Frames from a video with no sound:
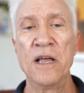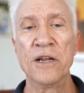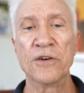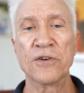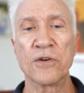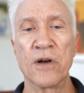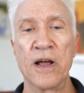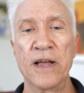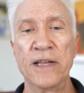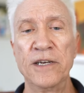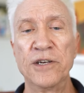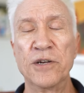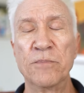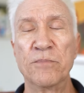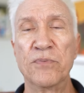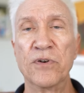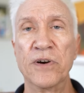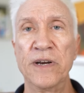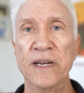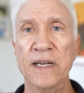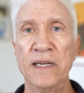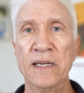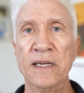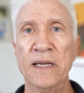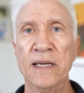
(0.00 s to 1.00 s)
trying to
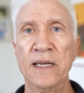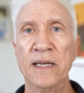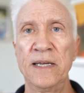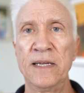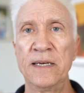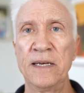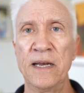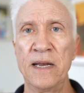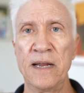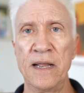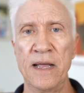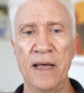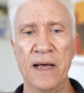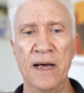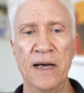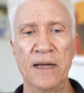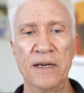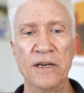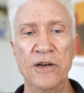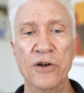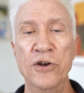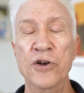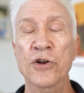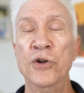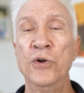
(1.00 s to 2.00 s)
bring in
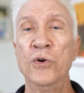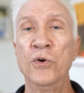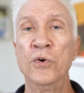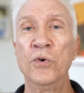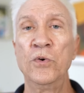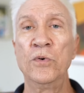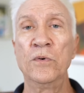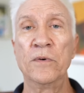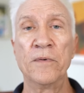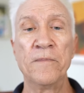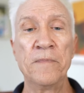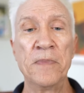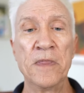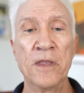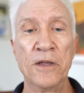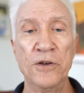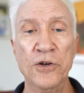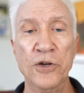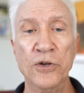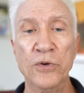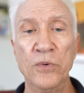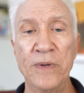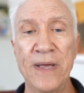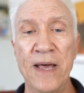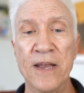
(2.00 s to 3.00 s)

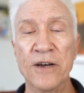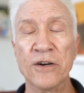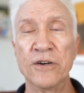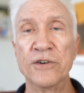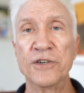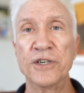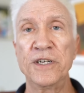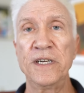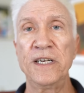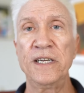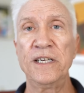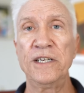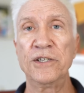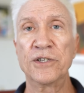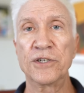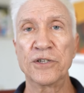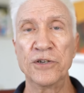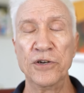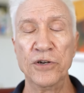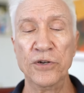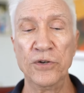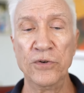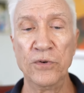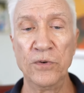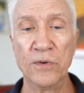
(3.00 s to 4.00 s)
new energies,
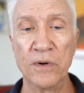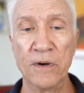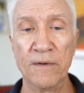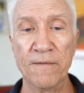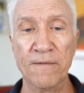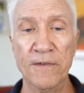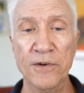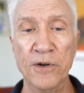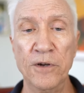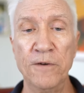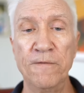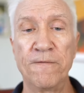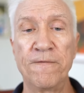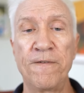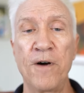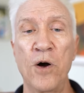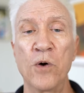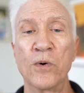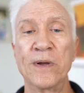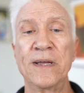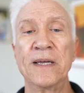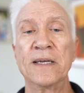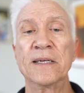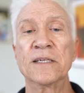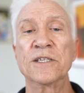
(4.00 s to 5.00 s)
new
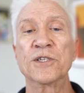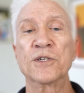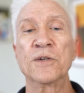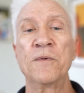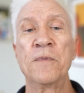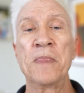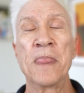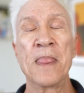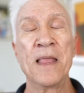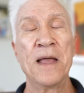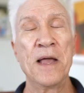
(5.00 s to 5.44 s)
focus.